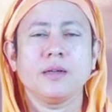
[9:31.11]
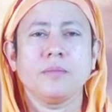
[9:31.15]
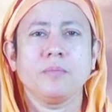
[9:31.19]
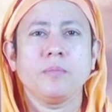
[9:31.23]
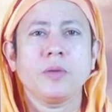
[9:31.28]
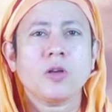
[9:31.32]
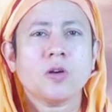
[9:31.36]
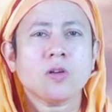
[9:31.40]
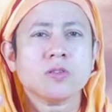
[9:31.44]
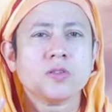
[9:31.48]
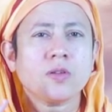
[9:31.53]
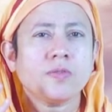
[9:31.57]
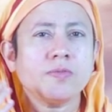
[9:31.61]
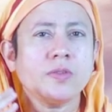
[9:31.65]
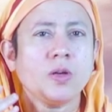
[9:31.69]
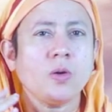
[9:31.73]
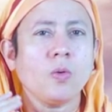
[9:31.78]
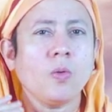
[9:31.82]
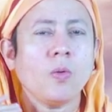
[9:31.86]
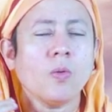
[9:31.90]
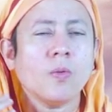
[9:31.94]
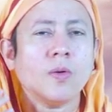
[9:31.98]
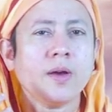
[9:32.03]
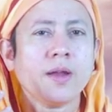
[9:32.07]
Because of the
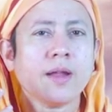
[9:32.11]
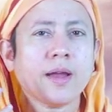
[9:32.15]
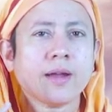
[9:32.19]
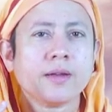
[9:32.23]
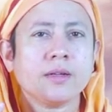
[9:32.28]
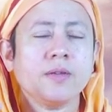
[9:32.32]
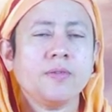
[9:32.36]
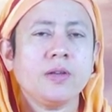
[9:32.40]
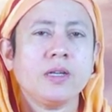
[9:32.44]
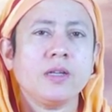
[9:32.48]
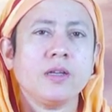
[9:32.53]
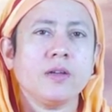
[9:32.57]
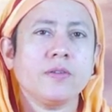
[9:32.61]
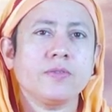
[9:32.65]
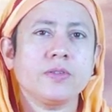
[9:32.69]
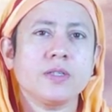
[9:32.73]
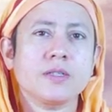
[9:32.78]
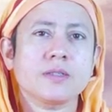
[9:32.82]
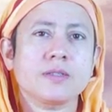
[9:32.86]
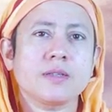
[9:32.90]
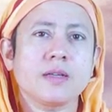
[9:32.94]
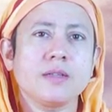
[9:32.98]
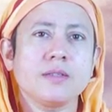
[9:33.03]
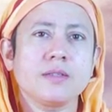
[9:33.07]
overactivity of
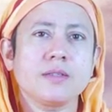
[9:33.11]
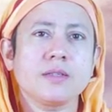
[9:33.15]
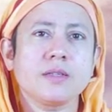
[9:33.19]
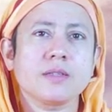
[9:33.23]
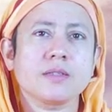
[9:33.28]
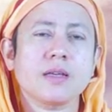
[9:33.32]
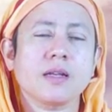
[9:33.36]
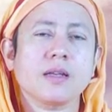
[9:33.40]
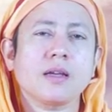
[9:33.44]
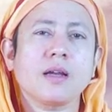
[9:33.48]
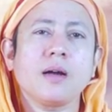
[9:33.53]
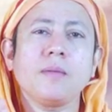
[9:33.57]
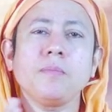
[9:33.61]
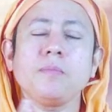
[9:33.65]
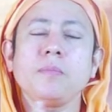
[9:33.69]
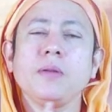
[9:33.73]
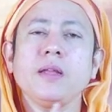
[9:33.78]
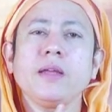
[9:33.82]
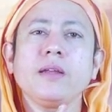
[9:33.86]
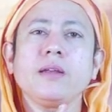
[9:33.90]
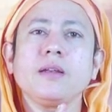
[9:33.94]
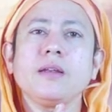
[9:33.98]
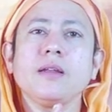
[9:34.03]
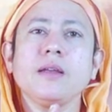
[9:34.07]
the senses and
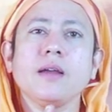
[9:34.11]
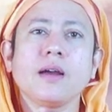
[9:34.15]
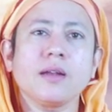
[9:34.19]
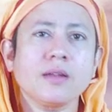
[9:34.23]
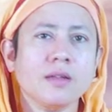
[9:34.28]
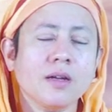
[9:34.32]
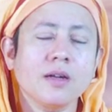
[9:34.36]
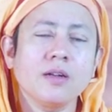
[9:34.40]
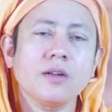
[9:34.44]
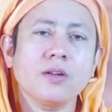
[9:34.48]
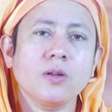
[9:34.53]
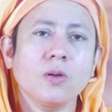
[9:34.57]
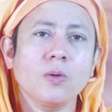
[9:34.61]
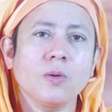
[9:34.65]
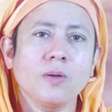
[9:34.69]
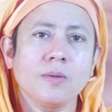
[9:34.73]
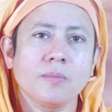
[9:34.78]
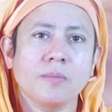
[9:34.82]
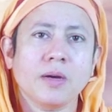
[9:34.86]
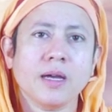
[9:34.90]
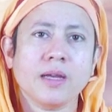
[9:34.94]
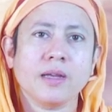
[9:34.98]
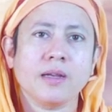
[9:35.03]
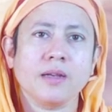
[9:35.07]
completely uncontrolled
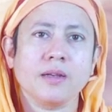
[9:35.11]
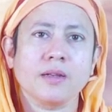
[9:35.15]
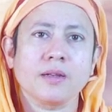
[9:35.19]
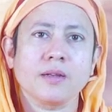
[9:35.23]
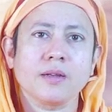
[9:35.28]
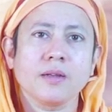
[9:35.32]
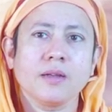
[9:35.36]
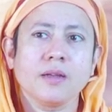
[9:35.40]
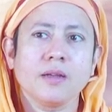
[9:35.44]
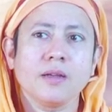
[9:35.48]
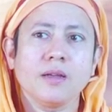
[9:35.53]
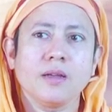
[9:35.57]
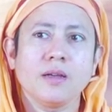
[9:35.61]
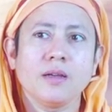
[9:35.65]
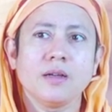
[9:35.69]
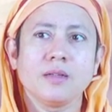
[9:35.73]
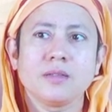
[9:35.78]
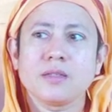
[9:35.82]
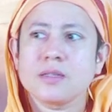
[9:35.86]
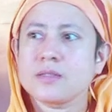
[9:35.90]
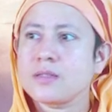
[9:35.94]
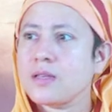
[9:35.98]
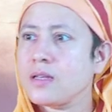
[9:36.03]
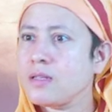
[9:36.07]
mind,
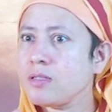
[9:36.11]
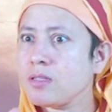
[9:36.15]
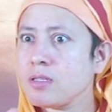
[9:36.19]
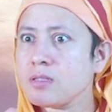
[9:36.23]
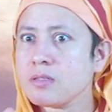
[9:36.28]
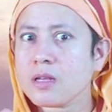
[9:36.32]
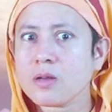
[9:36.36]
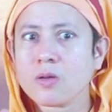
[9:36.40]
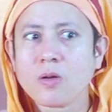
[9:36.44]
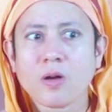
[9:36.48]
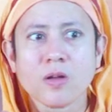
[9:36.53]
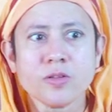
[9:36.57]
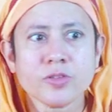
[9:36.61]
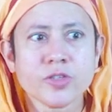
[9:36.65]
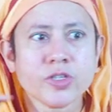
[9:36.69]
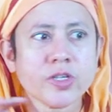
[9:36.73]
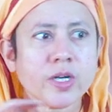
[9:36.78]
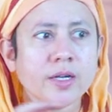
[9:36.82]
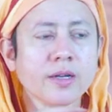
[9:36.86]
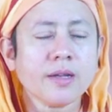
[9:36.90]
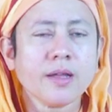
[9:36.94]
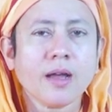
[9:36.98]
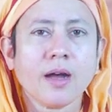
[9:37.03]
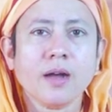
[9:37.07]
the senses are
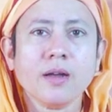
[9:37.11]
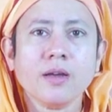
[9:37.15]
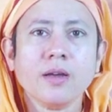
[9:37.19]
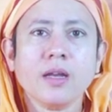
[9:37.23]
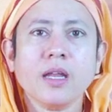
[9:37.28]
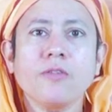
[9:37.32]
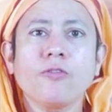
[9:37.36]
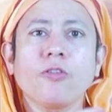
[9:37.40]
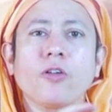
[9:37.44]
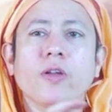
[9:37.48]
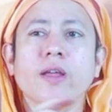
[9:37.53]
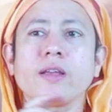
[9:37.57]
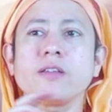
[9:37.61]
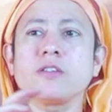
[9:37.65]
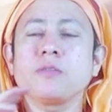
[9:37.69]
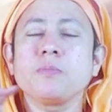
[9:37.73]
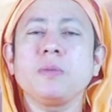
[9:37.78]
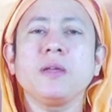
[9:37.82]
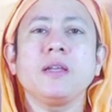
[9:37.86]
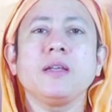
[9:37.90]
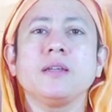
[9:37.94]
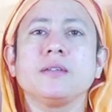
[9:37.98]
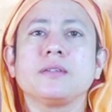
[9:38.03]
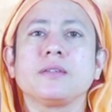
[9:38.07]
constantly hungering for
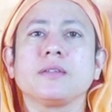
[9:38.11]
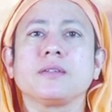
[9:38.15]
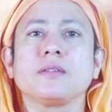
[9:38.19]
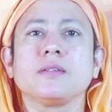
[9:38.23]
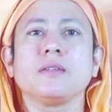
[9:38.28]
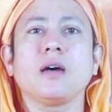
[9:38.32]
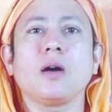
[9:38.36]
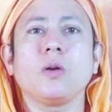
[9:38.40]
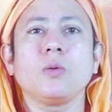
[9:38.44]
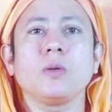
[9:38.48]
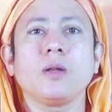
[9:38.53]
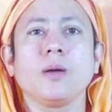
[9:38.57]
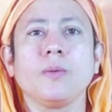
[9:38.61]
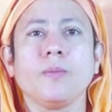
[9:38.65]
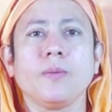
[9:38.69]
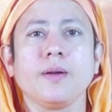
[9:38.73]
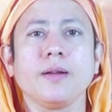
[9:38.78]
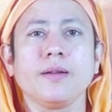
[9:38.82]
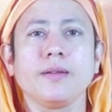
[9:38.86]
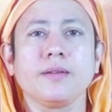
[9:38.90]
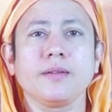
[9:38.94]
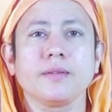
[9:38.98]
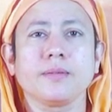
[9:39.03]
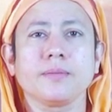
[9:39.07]
experiences in the outer
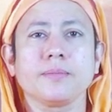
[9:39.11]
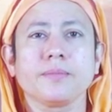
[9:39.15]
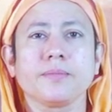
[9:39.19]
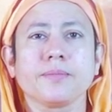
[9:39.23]
world.